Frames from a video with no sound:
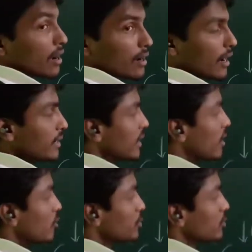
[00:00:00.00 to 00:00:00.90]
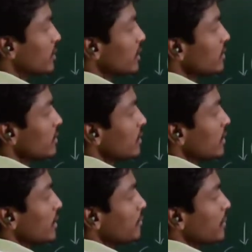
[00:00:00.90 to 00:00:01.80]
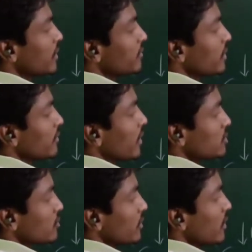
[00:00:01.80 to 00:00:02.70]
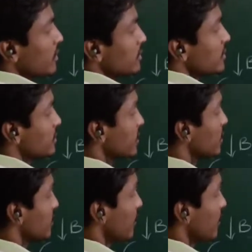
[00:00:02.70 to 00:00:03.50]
cardiac output and peripheral vascular resistant.